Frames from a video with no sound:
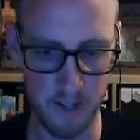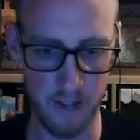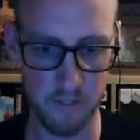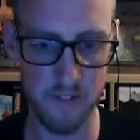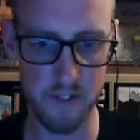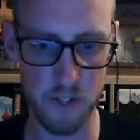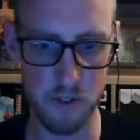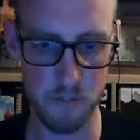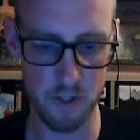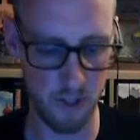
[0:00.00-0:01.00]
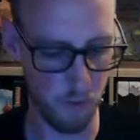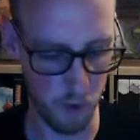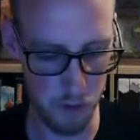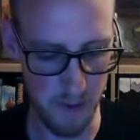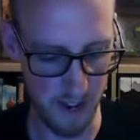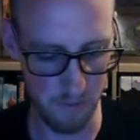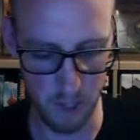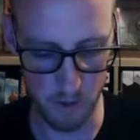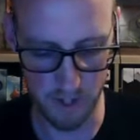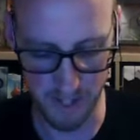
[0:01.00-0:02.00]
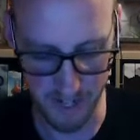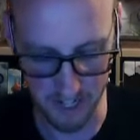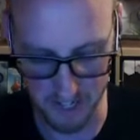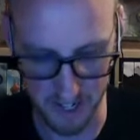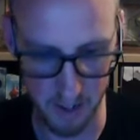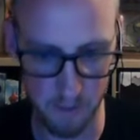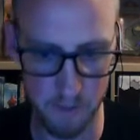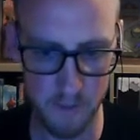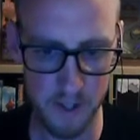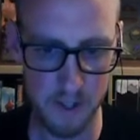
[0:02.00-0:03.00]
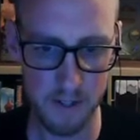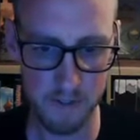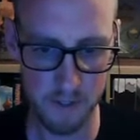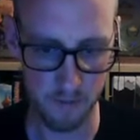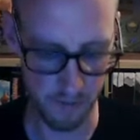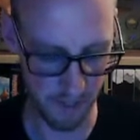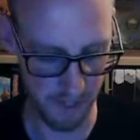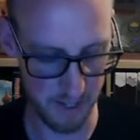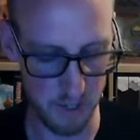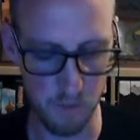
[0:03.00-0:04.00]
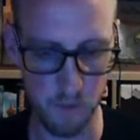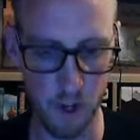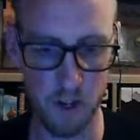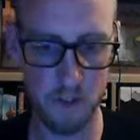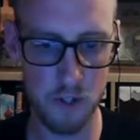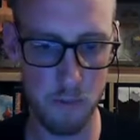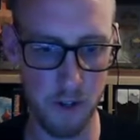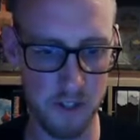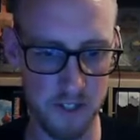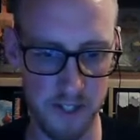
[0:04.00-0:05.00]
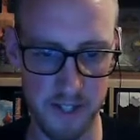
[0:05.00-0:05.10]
given you some stuff, or you may have loaded it in yourself, something like that. You've got 2 boxes in